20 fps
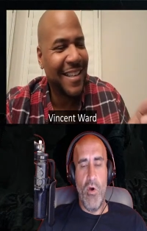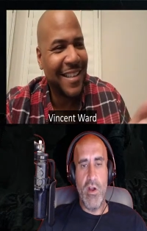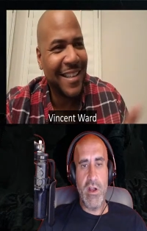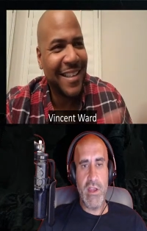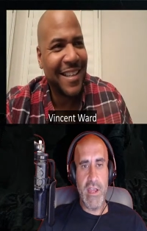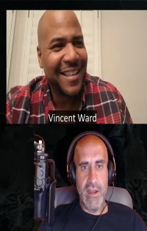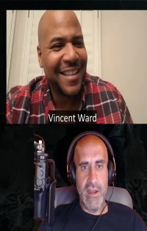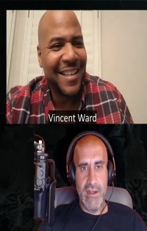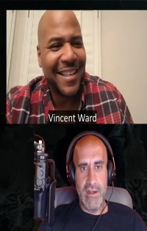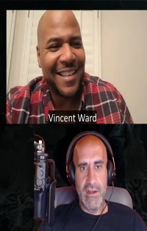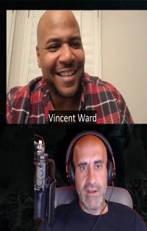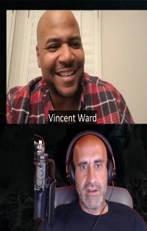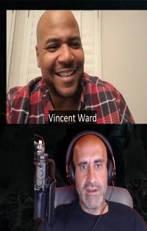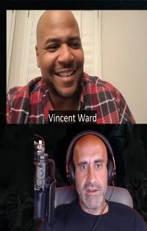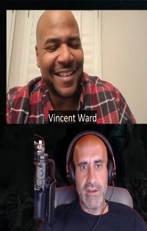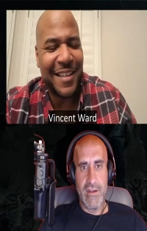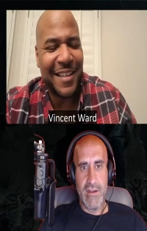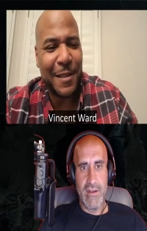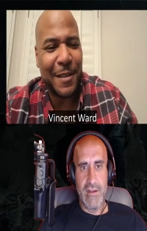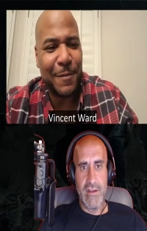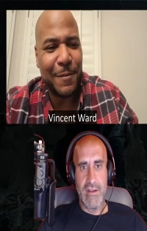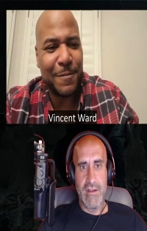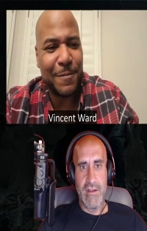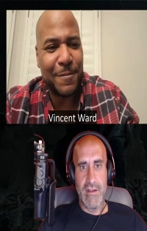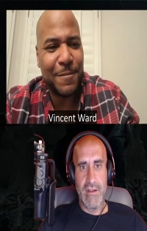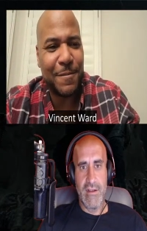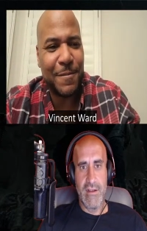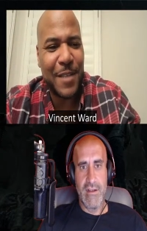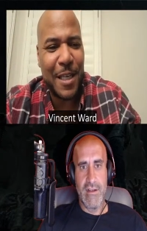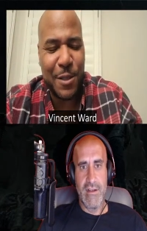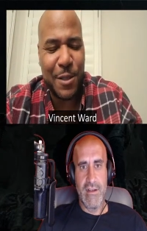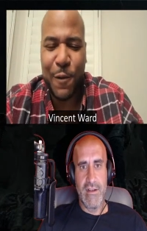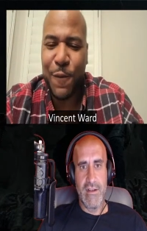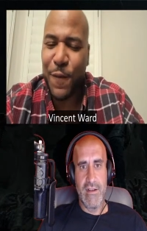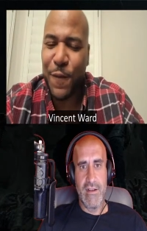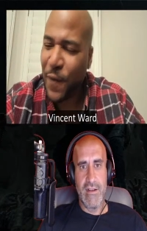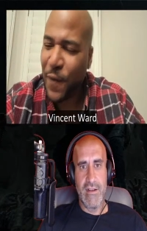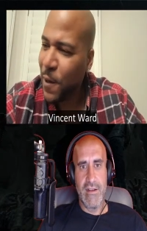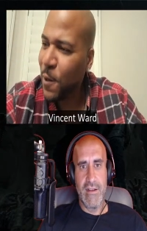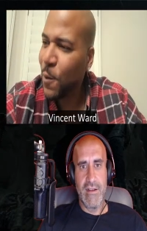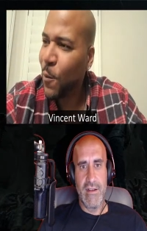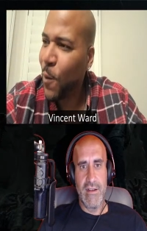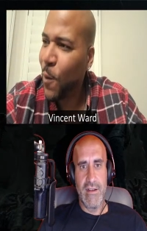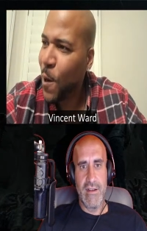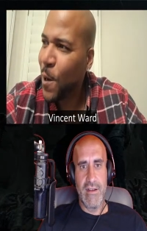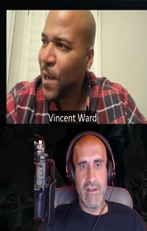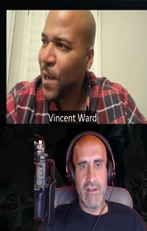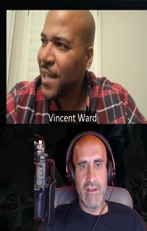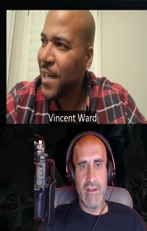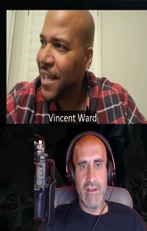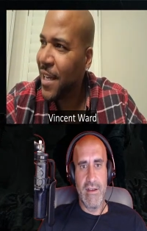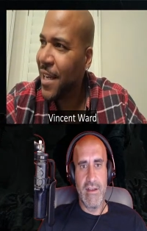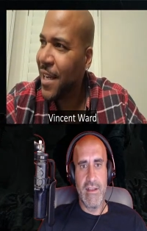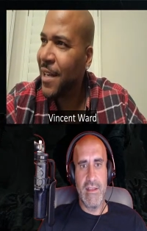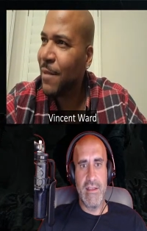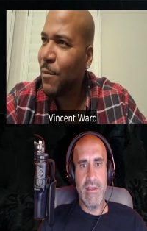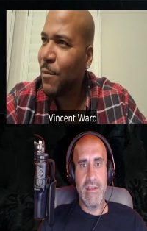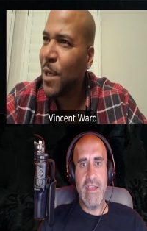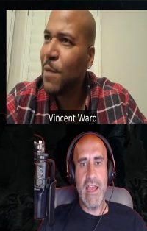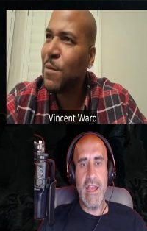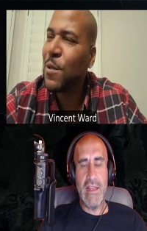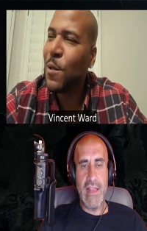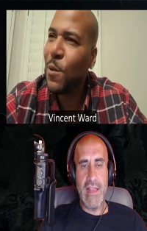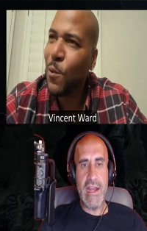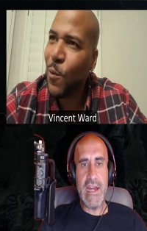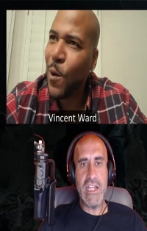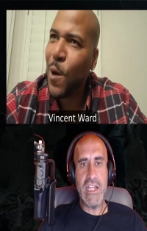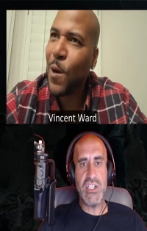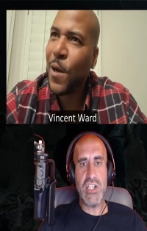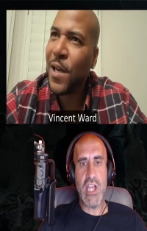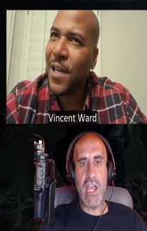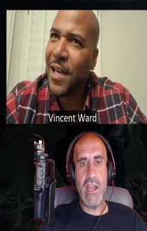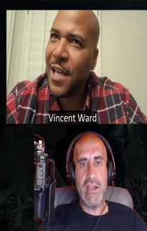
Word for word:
Speaker 1: Morgan.
Speaker 2: He's on Fear the Walking Dead, but yeah, Lennie walking.